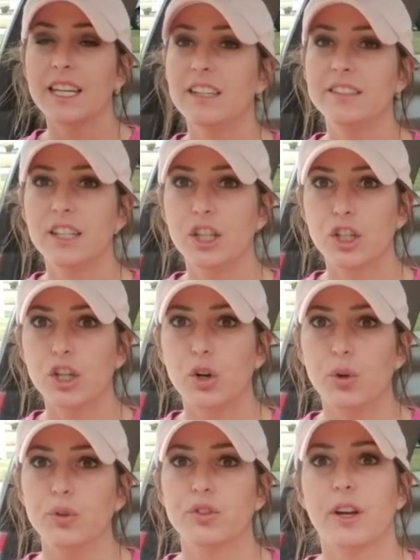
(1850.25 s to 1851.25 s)
it doesn't look
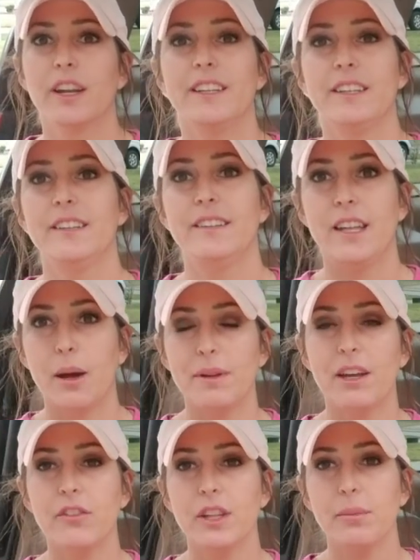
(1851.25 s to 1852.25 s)
old. So I, I'm
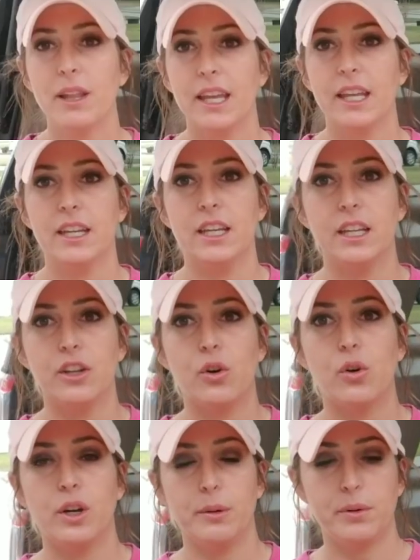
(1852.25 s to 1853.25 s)
definitely planning
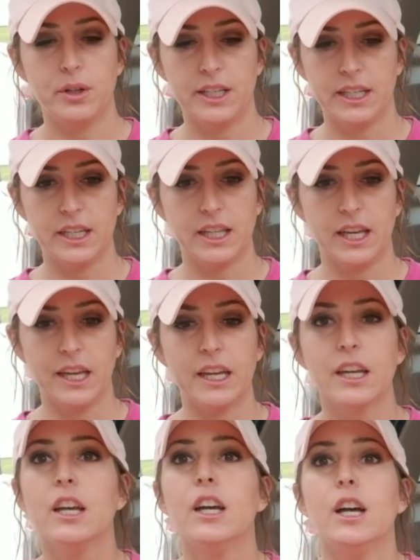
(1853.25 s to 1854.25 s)
on putting
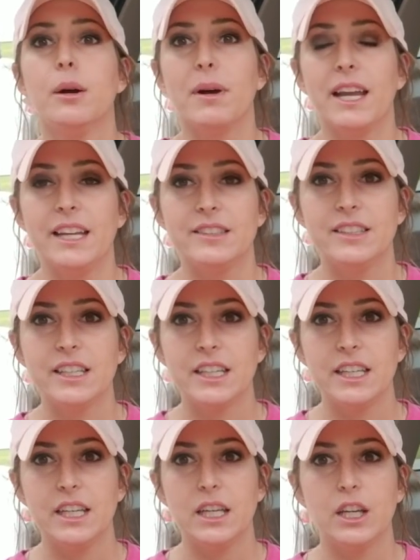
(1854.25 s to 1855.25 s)
like my
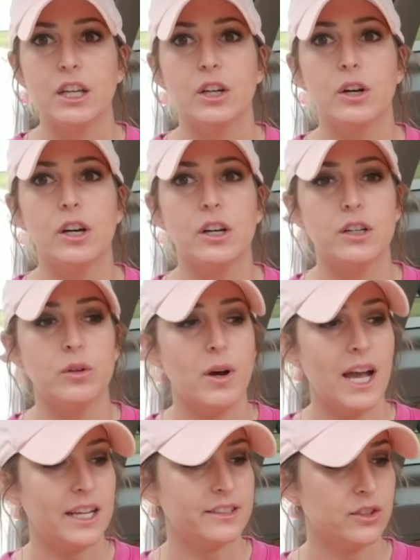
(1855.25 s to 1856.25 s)
antiquing uh,
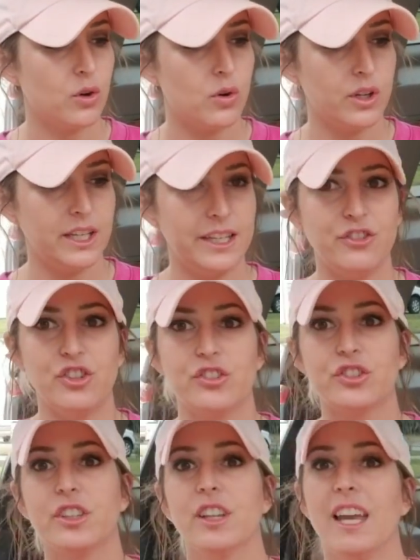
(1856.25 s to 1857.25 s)
wax on it
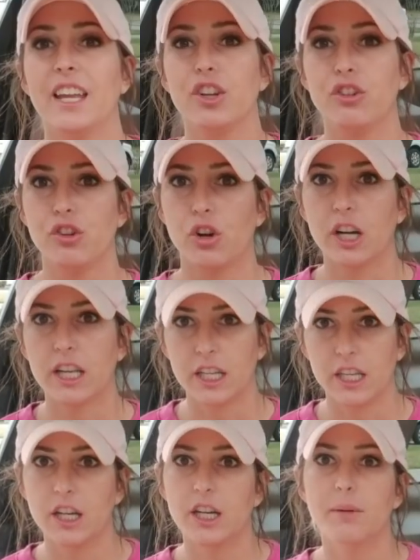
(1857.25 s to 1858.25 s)
just to like darken
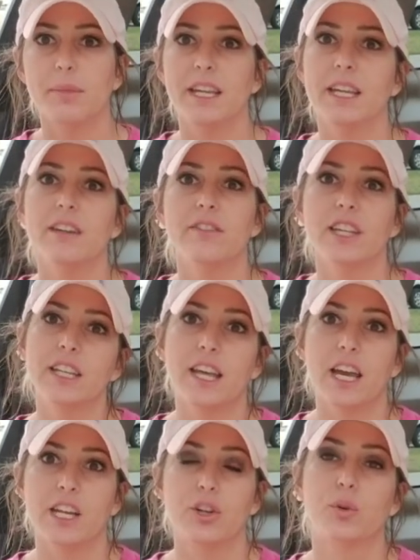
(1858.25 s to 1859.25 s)
it up and give it
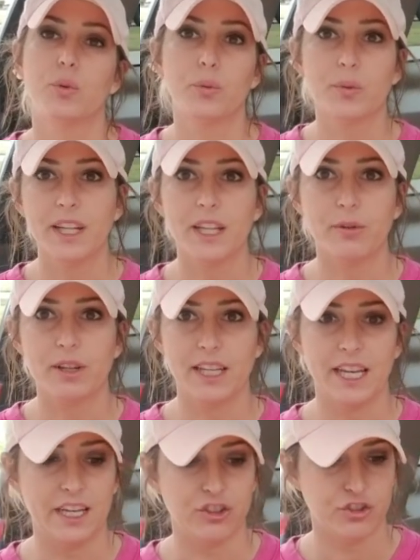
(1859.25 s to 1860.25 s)
that really,
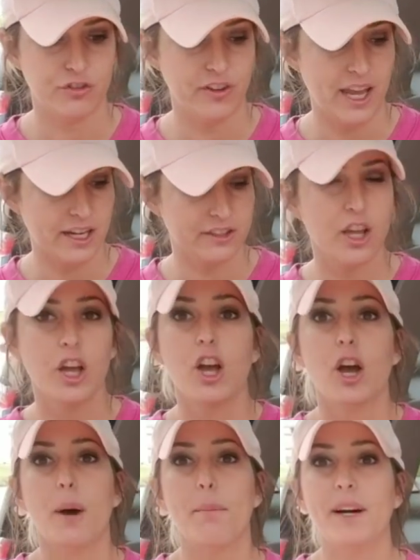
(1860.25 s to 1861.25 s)
really aged effect.
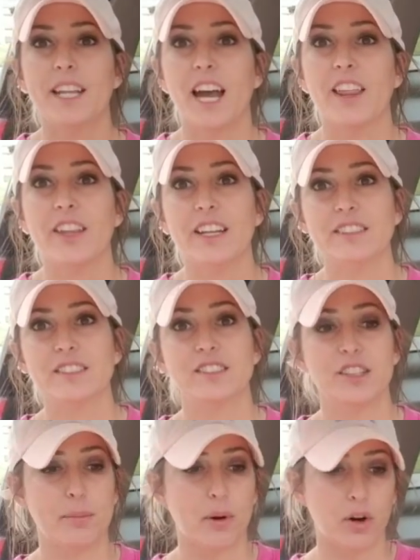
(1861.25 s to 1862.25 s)
But I think this is a